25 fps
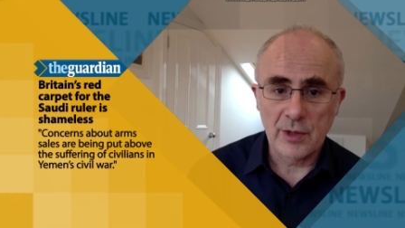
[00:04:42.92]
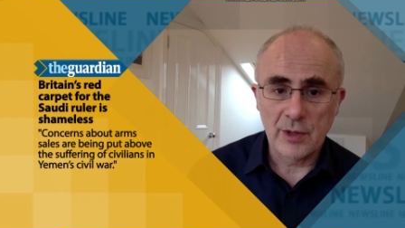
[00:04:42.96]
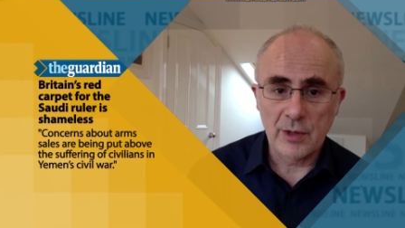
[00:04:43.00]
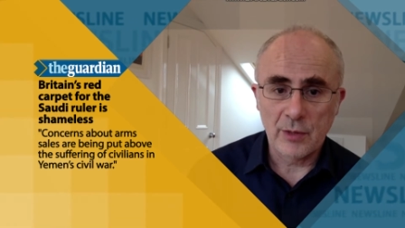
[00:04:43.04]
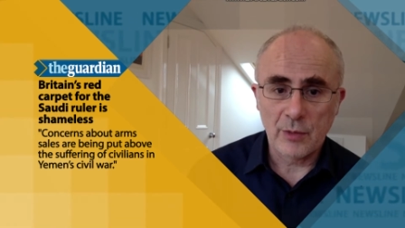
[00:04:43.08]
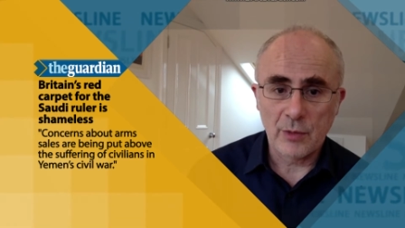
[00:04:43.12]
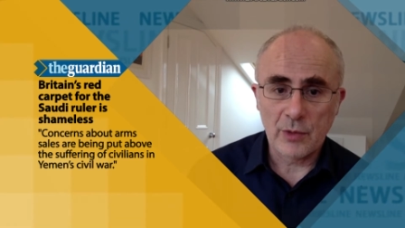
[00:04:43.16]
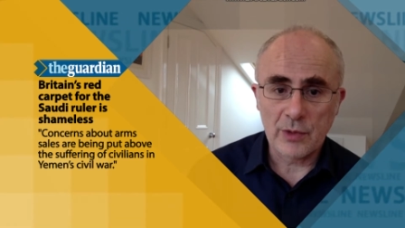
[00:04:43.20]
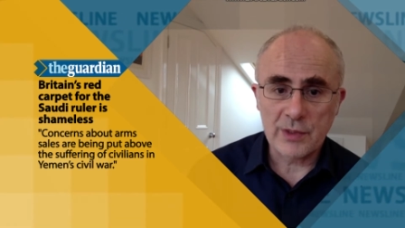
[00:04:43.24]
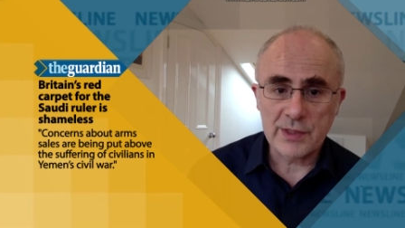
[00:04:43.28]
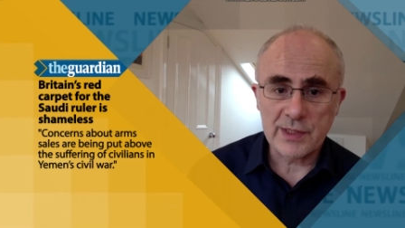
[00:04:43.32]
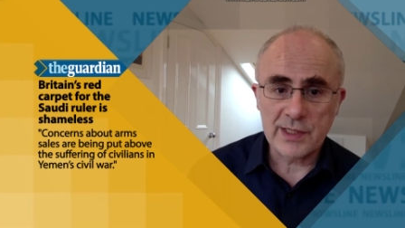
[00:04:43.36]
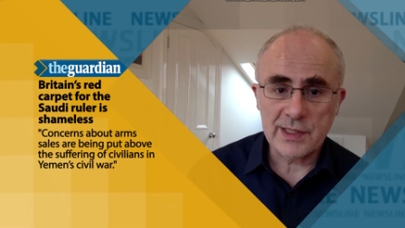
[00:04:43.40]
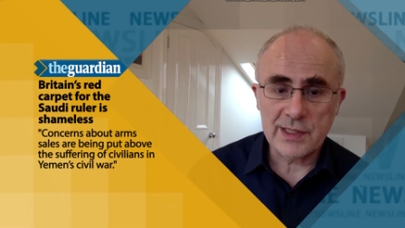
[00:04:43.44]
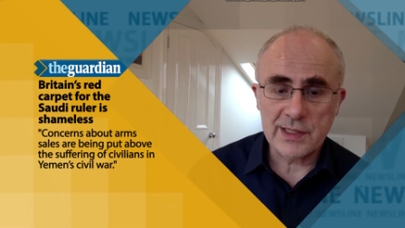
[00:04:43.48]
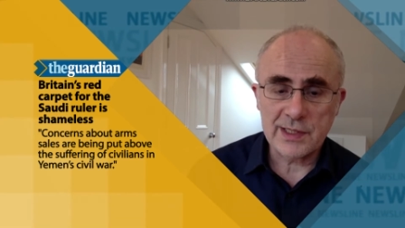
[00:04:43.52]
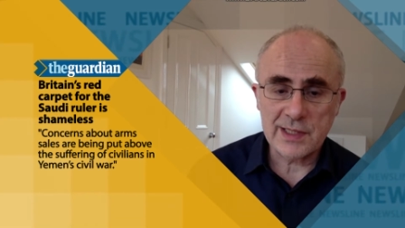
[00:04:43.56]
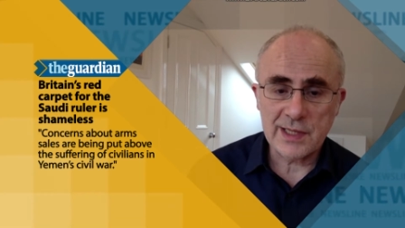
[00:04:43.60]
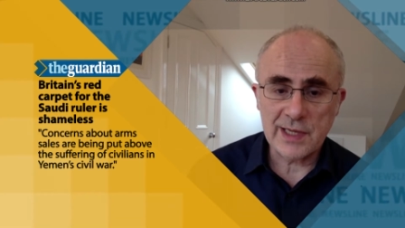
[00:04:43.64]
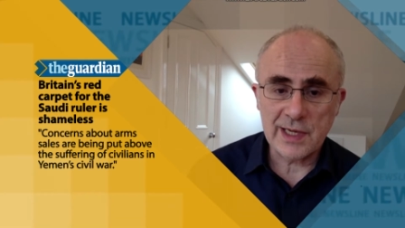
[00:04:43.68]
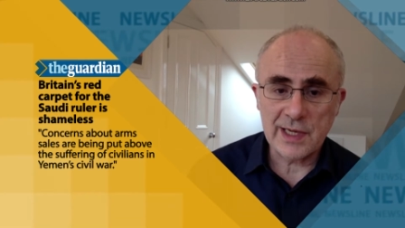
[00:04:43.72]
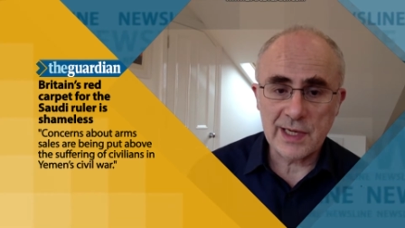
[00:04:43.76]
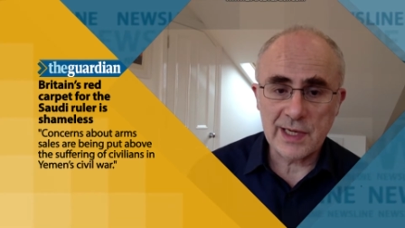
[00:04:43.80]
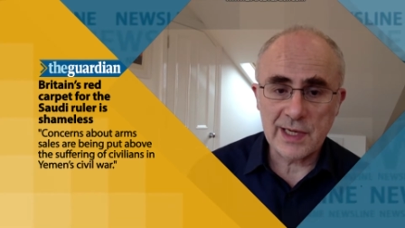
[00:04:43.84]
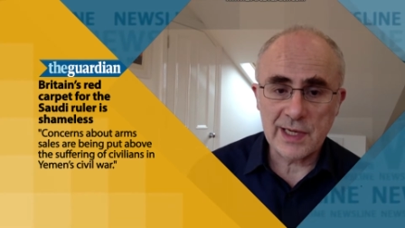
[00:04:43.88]
What's at
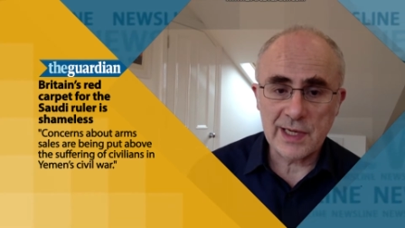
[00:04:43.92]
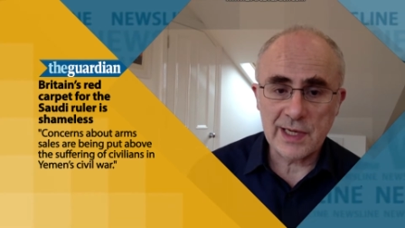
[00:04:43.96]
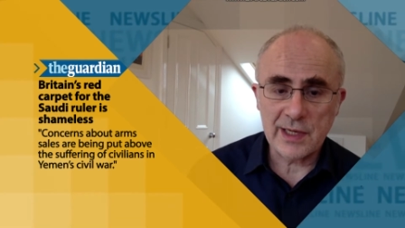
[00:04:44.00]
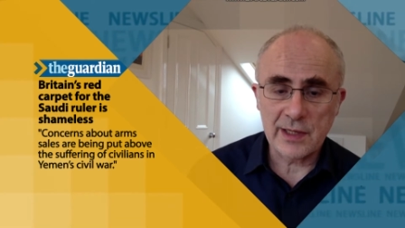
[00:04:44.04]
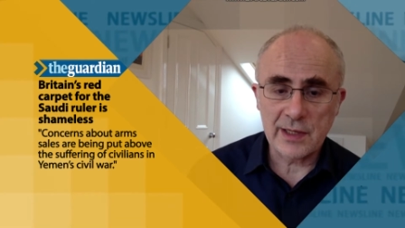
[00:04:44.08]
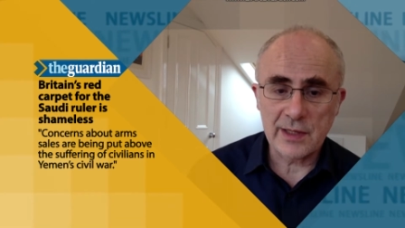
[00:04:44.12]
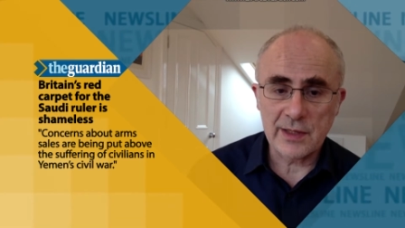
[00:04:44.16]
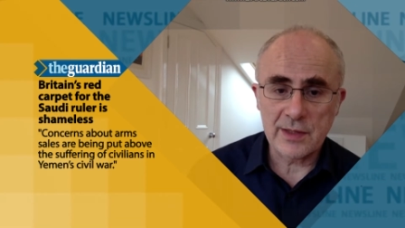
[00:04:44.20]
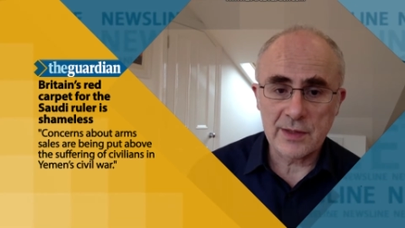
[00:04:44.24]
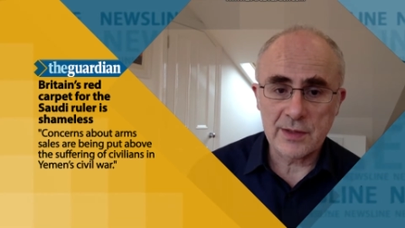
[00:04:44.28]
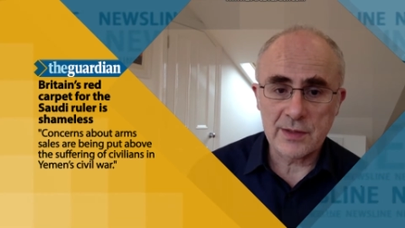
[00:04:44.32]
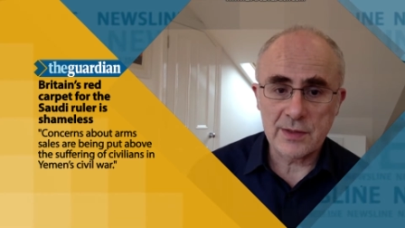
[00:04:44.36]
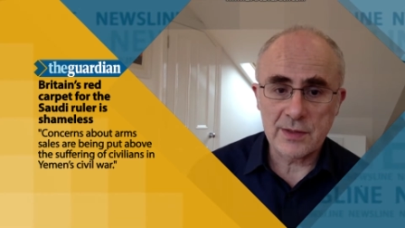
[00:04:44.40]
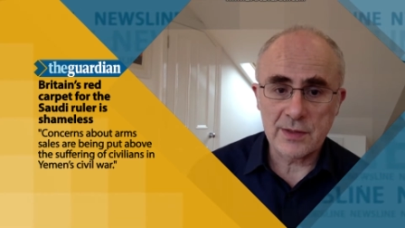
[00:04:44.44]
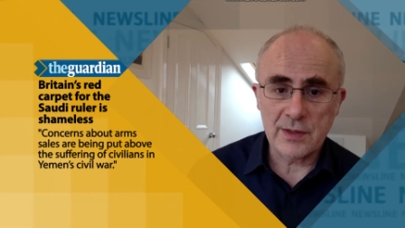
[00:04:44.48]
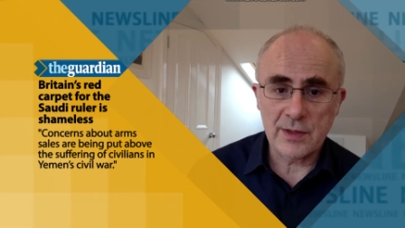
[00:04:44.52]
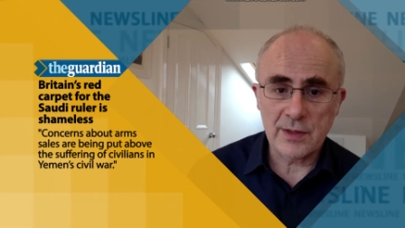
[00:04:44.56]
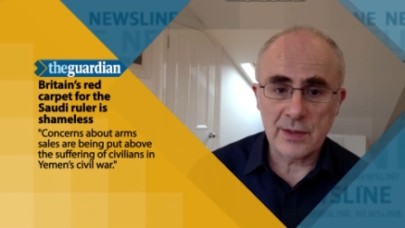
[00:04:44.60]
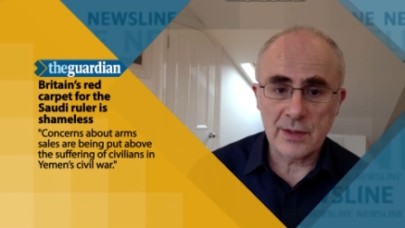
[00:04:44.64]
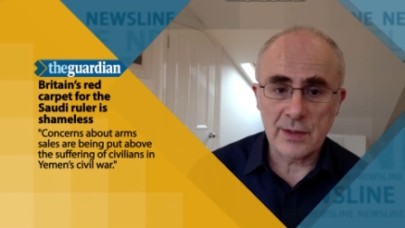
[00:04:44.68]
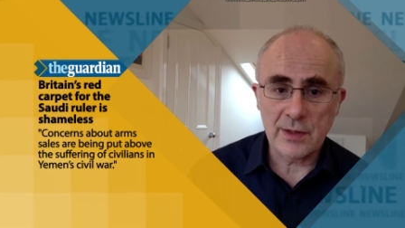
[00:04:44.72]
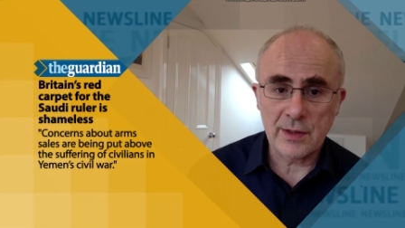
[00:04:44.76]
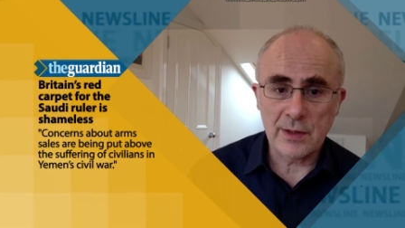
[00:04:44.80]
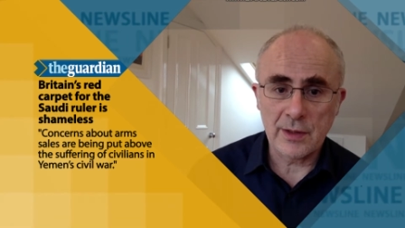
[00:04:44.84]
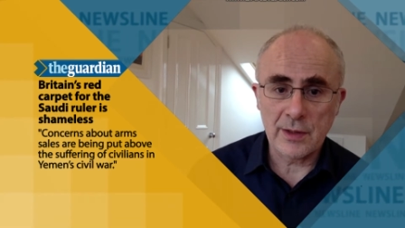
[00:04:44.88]
stake is
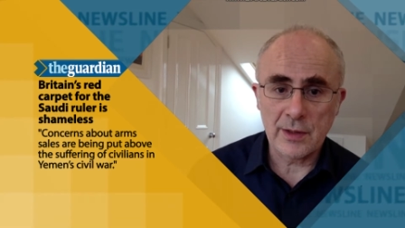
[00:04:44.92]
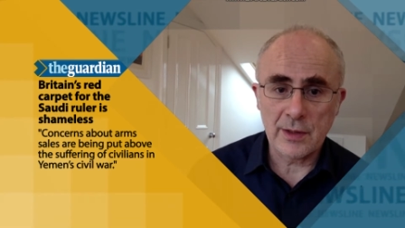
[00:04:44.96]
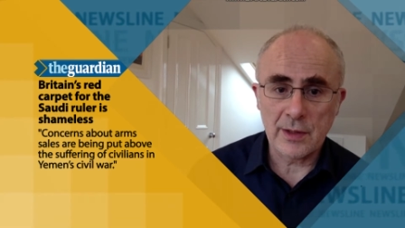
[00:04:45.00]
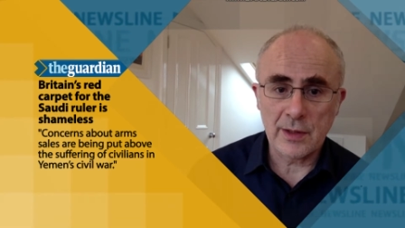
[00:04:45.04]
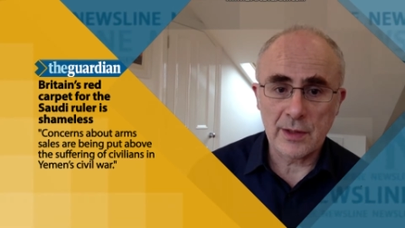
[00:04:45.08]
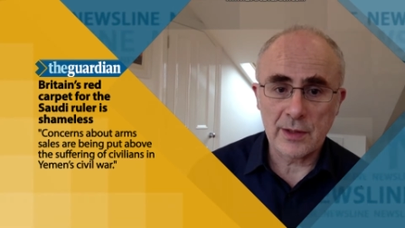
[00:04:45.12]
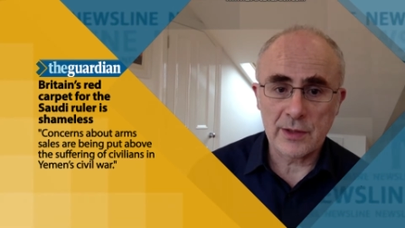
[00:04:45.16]
the uh,